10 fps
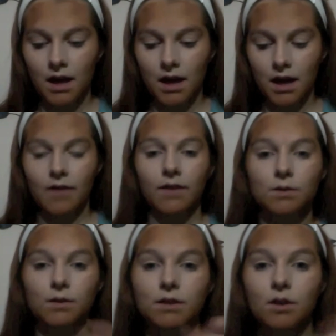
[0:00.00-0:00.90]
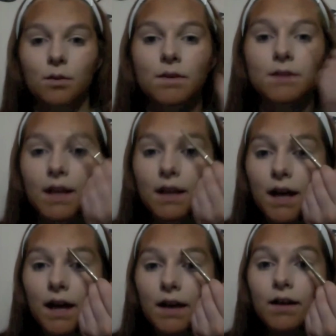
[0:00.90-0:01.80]
and this one's almost like an
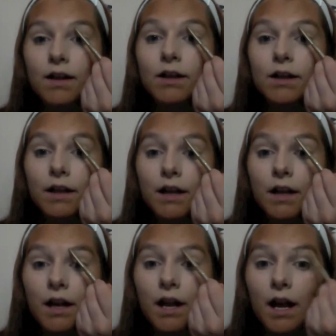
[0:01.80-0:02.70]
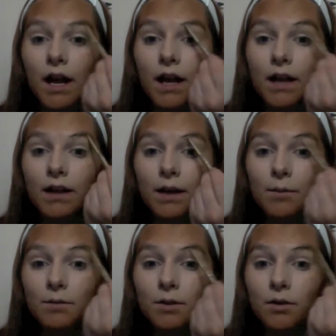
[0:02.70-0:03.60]
eyeliner, and
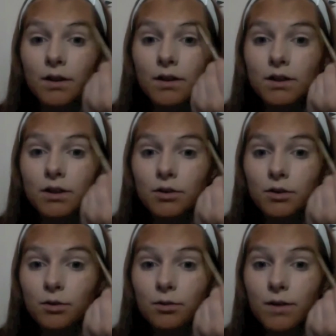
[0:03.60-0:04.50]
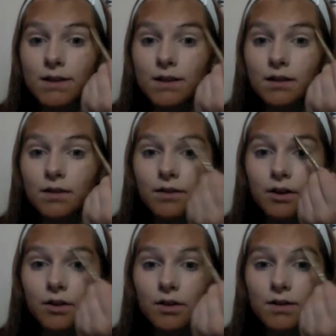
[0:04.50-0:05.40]
I'm going to crazily
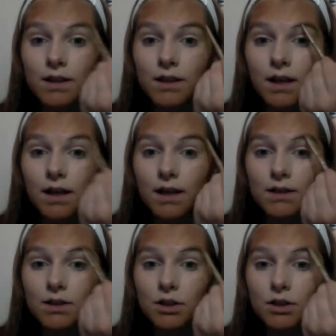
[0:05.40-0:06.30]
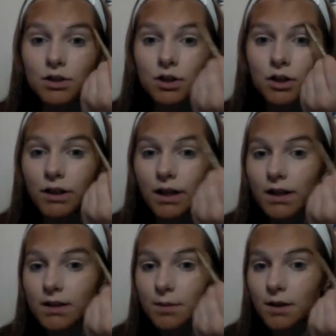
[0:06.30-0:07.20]
fill those in as dark
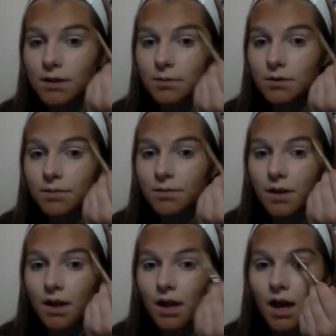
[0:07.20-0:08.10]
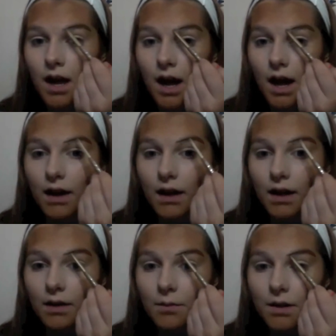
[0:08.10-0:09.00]
as possible. I
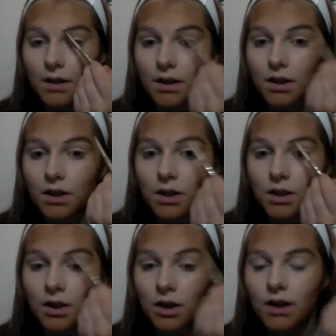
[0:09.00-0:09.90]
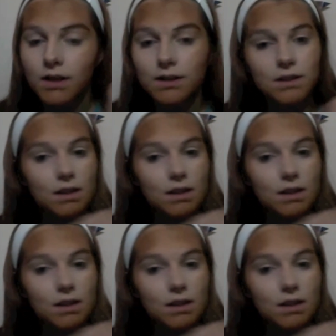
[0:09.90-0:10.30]
am not